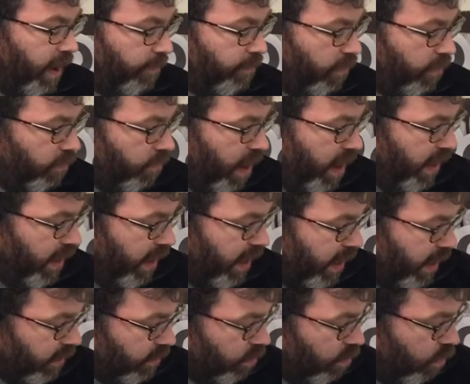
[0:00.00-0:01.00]
upper right
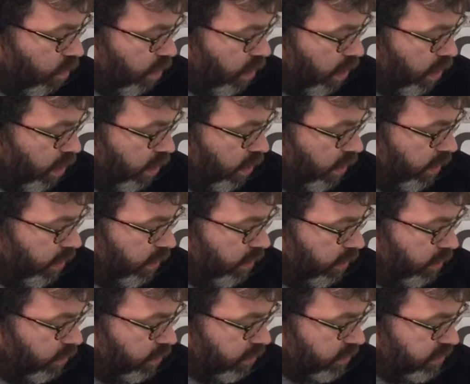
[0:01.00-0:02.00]
hand corner,
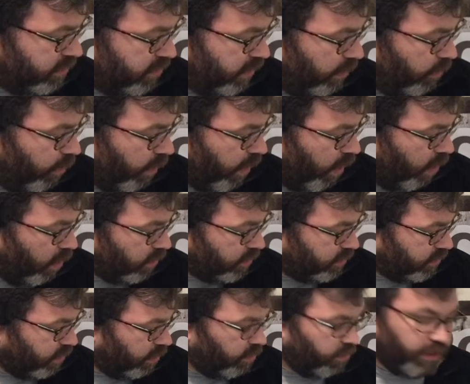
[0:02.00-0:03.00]
you can see
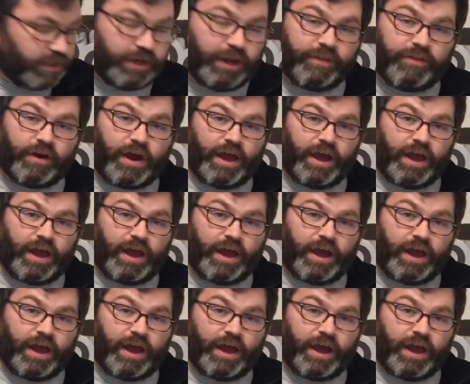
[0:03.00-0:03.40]
another